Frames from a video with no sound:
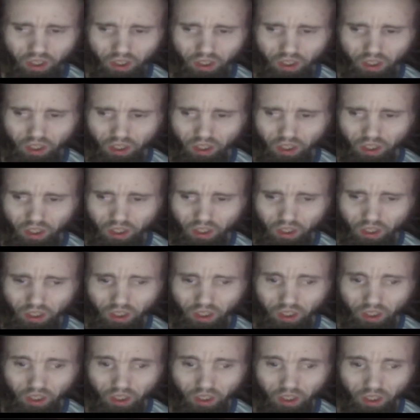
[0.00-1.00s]

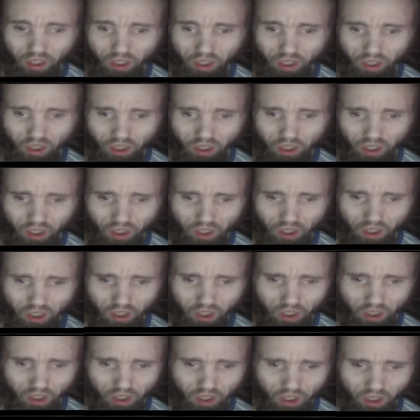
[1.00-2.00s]

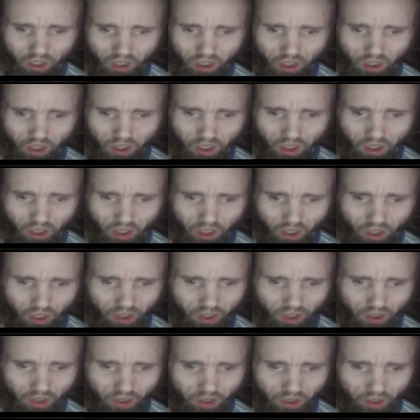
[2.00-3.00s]

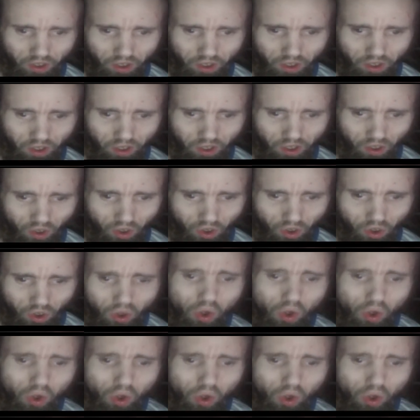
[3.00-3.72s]
(no one is talking)